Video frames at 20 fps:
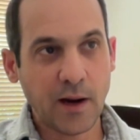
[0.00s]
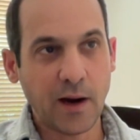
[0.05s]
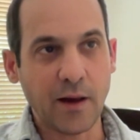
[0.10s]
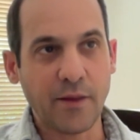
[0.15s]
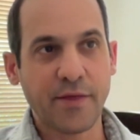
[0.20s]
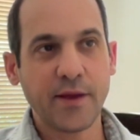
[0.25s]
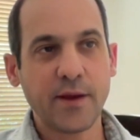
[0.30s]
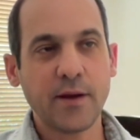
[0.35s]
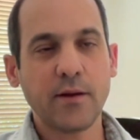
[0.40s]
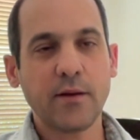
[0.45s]
I
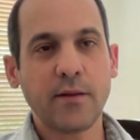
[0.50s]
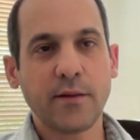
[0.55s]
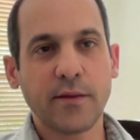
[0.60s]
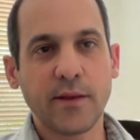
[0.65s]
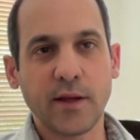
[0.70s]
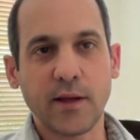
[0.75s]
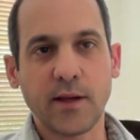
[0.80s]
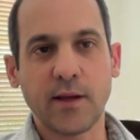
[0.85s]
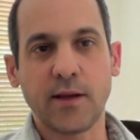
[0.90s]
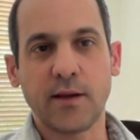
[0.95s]
think
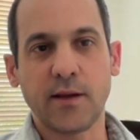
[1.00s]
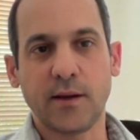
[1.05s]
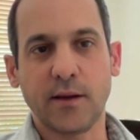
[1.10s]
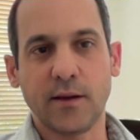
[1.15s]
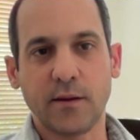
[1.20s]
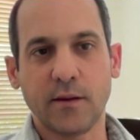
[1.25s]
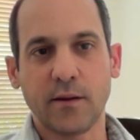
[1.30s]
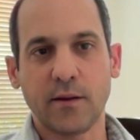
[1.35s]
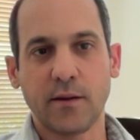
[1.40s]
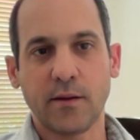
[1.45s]

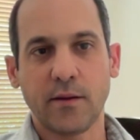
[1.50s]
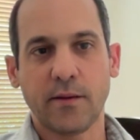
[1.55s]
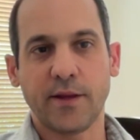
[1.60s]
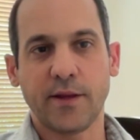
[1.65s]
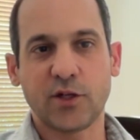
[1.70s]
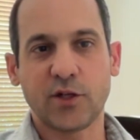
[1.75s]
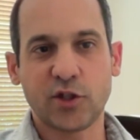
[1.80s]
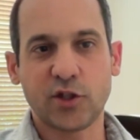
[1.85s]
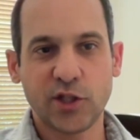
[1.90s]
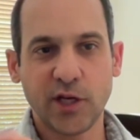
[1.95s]
the
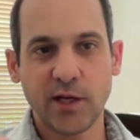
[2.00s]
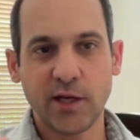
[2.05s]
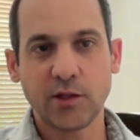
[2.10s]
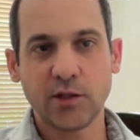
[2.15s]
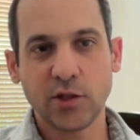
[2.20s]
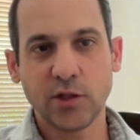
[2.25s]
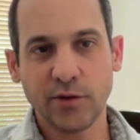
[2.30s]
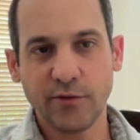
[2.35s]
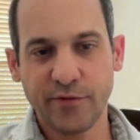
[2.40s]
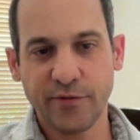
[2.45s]

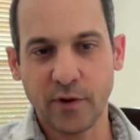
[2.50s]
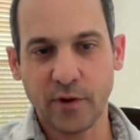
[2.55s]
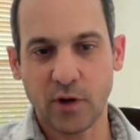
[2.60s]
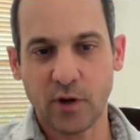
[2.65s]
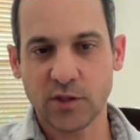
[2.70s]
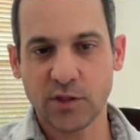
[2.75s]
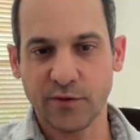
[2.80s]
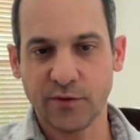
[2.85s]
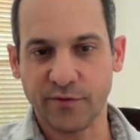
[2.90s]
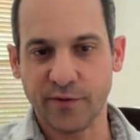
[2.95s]
change in
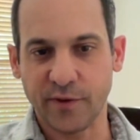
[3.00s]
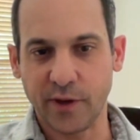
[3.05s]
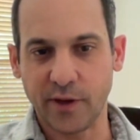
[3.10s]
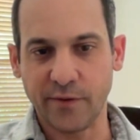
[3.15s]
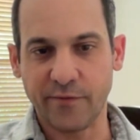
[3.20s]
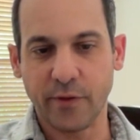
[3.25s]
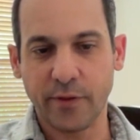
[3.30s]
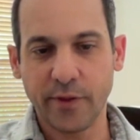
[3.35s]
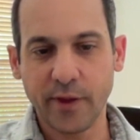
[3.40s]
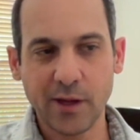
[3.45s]
philosophy,
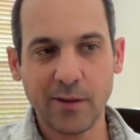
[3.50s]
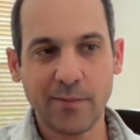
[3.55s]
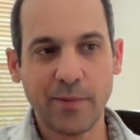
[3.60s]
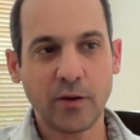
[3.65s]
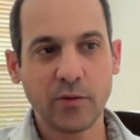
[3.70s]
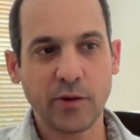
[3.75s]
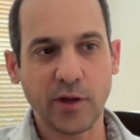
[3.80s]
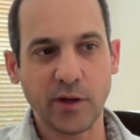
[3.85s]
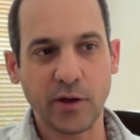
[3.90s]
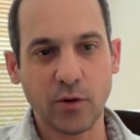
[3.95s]
if you think
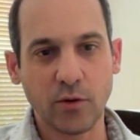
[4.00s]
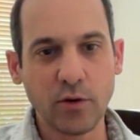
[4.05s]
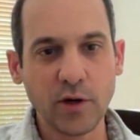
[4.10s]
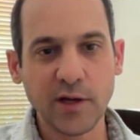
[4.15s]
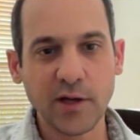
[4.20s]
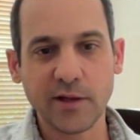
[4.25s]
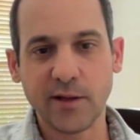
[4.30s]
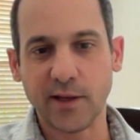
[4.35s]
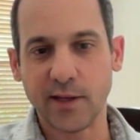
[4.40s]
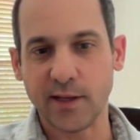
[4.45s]
about the
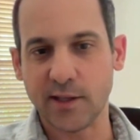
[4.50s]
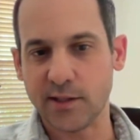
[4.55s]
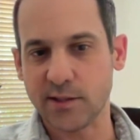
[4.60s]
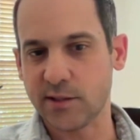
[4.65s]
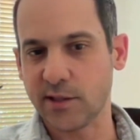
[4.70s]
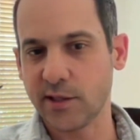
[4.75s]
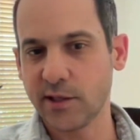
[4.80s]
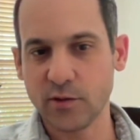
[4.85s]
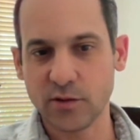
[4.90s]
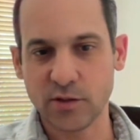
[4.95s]
early
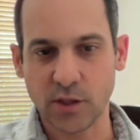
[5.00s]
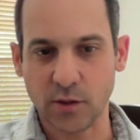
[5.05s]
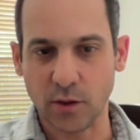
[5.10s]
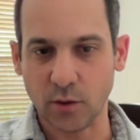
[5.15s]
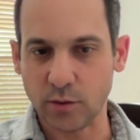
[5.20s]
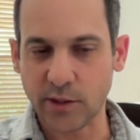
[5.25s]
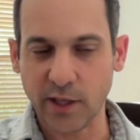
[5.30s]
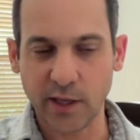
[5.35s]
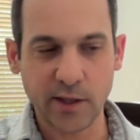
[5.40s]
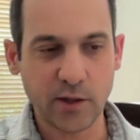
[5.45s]
days, years
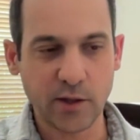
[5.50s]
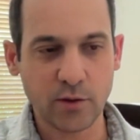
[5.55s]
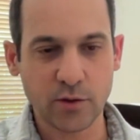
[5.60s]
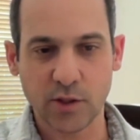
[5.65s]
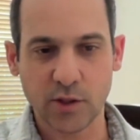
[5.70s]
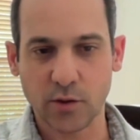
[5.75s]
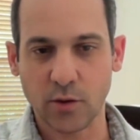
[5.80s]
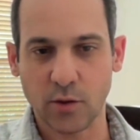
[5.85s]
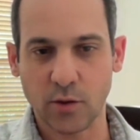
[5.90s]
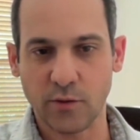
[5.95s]
ago, 10 years
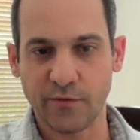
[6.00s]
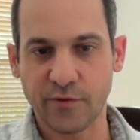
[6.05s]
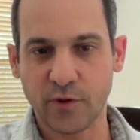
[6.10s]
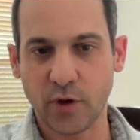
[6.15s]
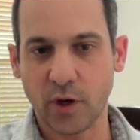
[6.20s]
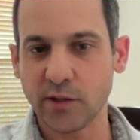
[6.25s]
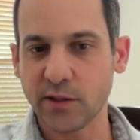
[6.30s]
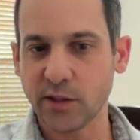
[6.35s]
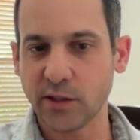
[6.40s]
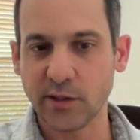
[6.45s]
ago, of
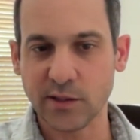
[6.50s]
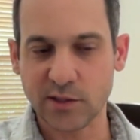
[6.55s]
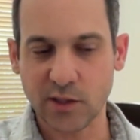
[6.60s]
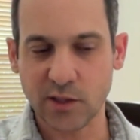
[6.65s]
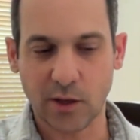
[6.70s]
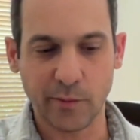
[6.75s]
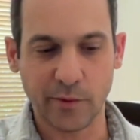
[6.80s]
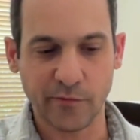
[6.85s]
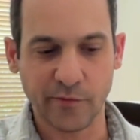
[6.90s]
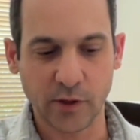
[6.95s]
content
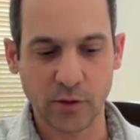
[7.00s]
disarmament